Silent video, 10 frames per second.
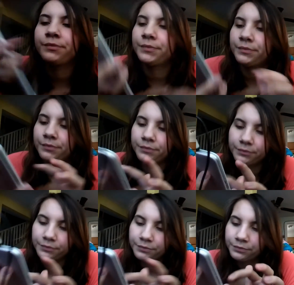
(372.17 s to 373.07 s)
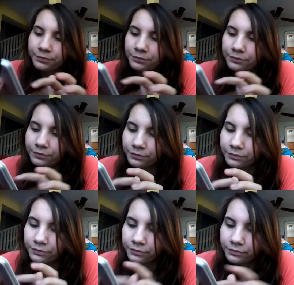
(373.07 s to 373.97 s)

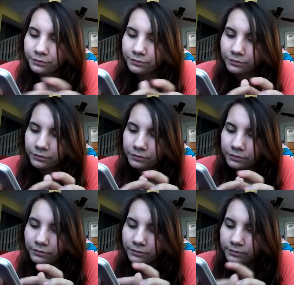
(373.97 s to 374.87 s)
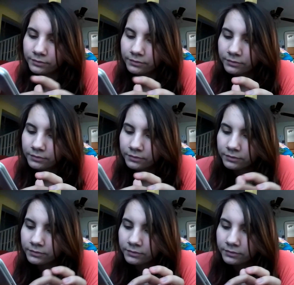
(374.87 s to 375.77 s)

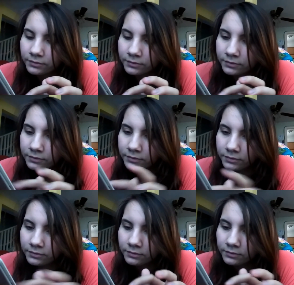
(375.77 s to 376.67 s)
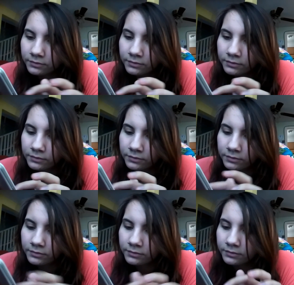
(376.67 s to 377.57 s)

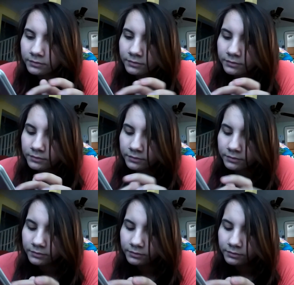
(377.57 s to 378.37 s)
(silence)